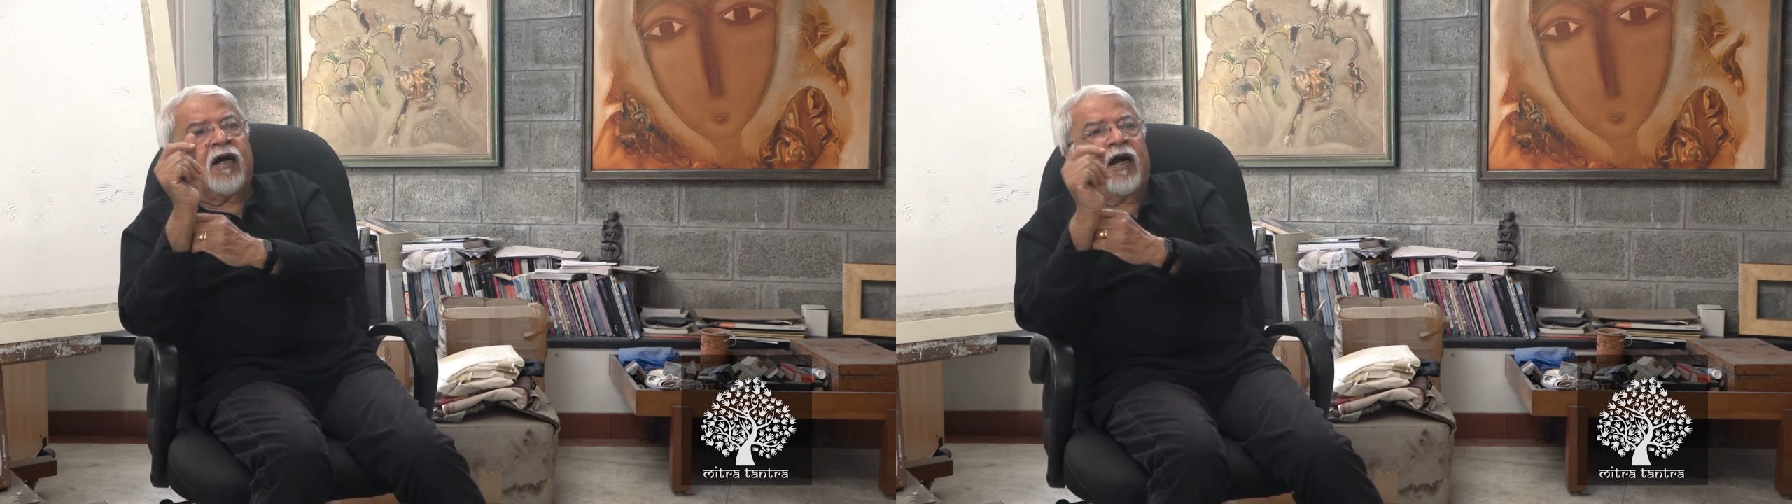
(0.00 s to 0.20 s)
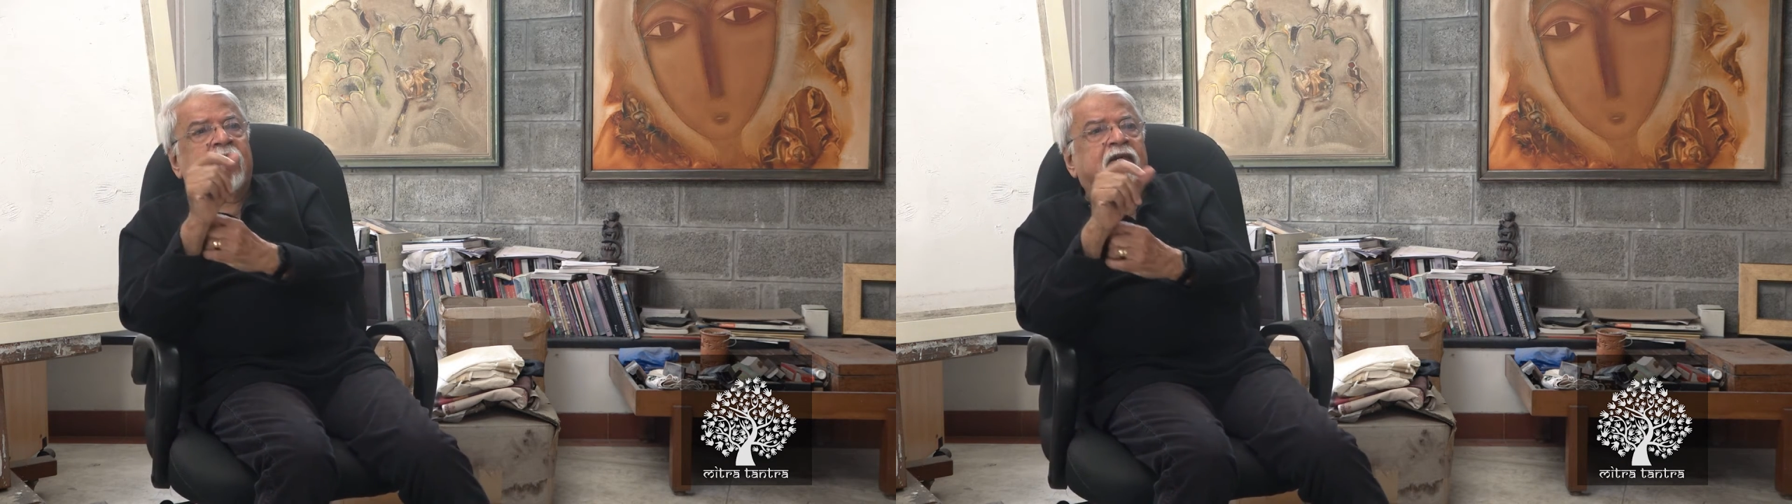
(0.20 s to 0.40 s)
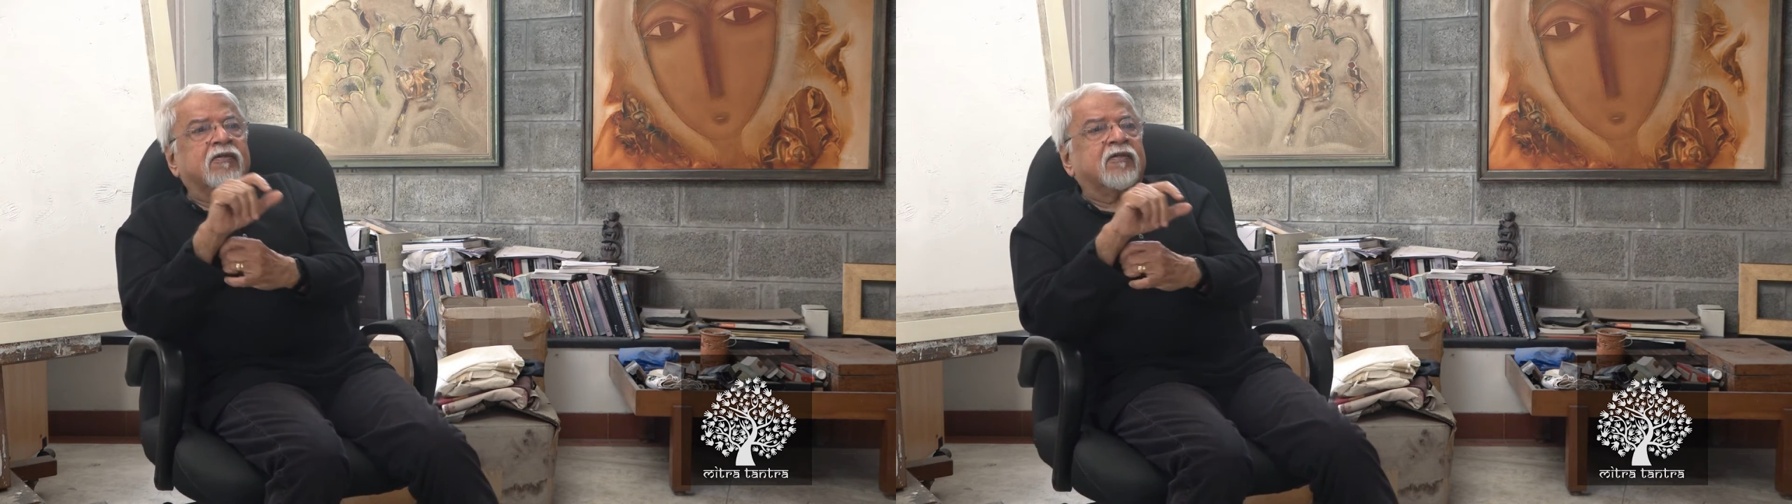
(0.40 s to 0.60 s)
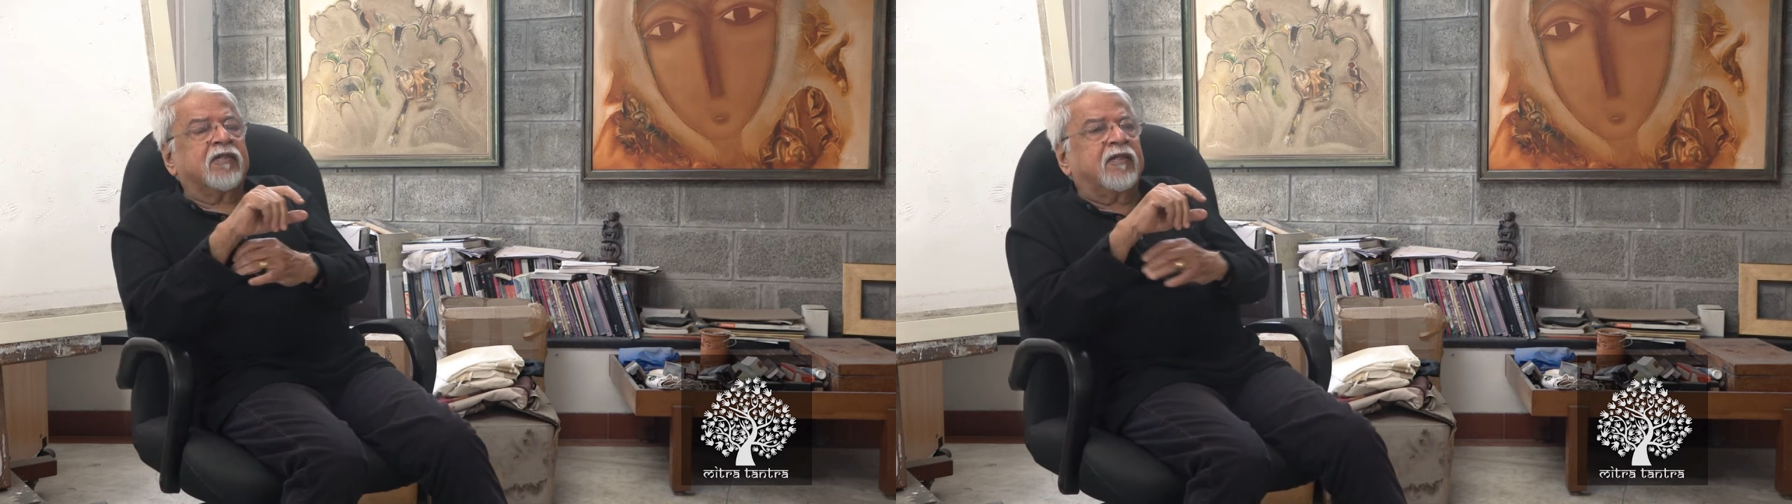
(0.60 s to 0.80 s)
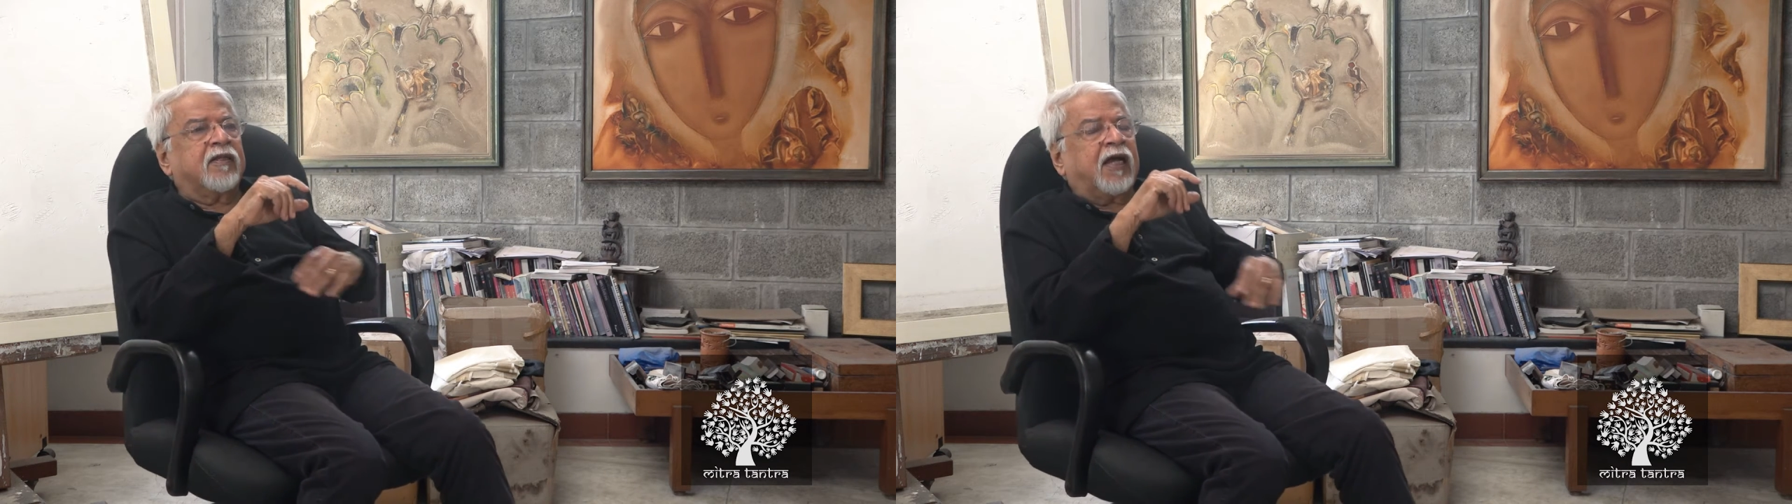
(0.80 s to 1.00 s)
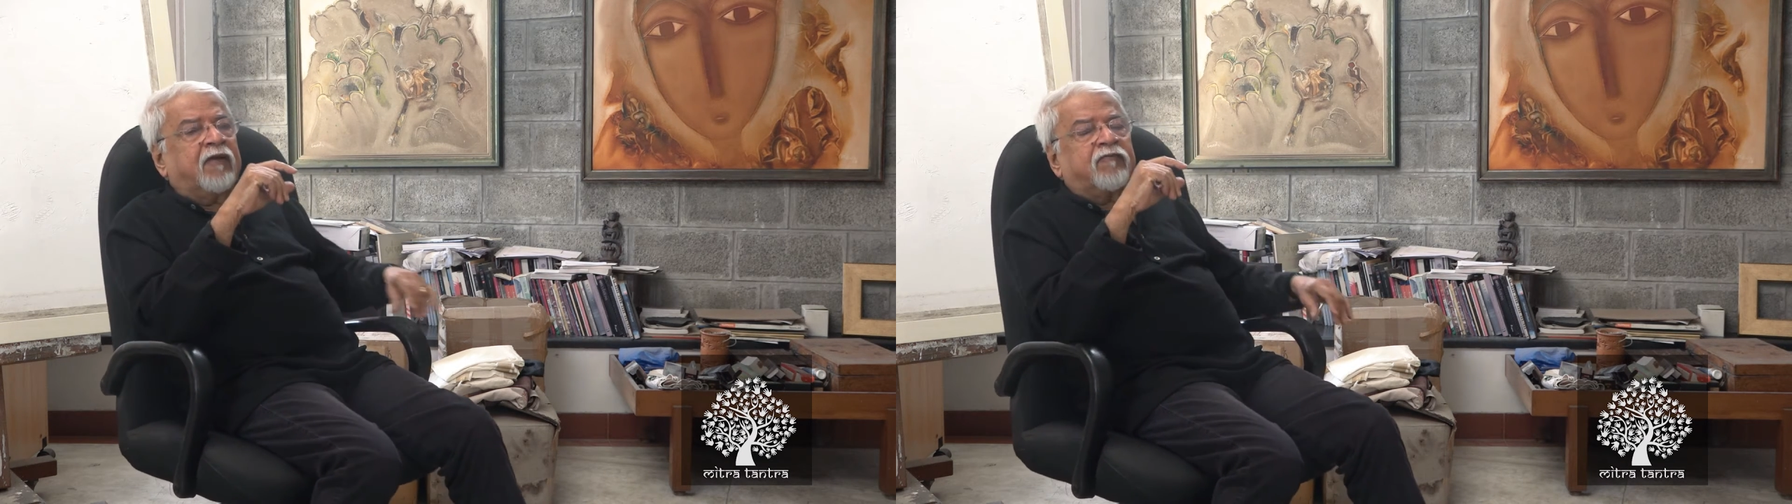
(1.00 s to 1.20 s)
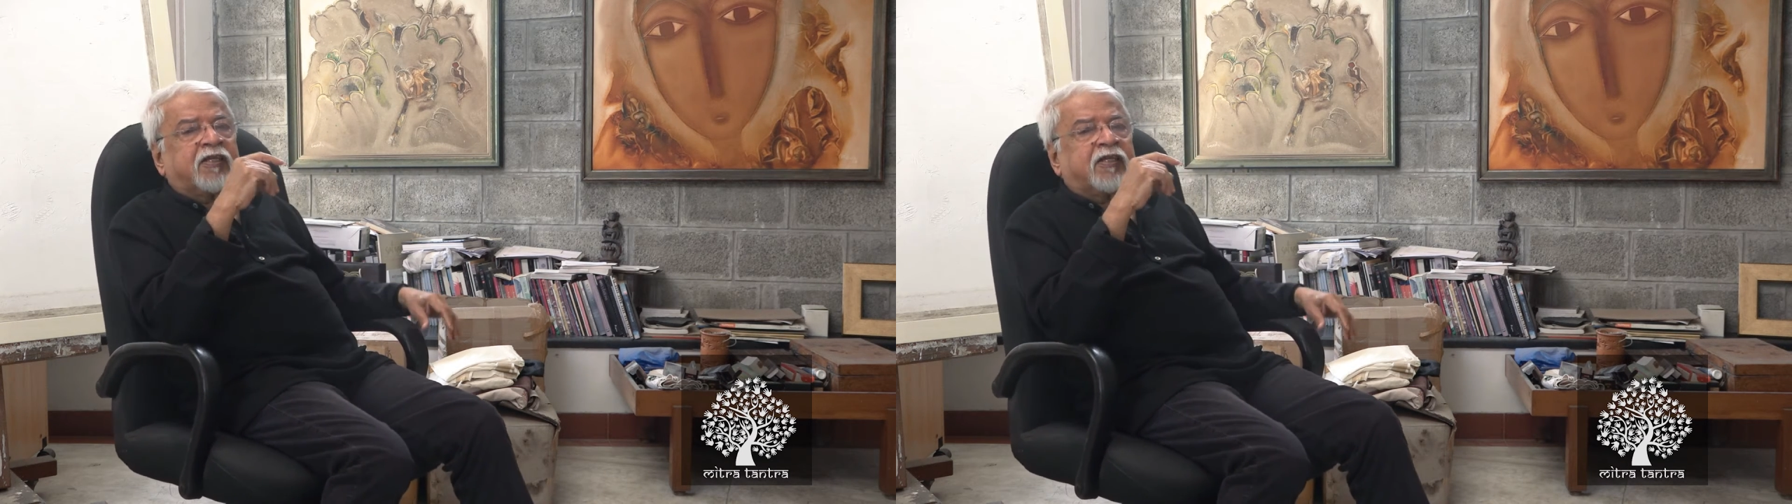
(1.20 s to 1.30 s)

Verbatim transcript: And uh, I have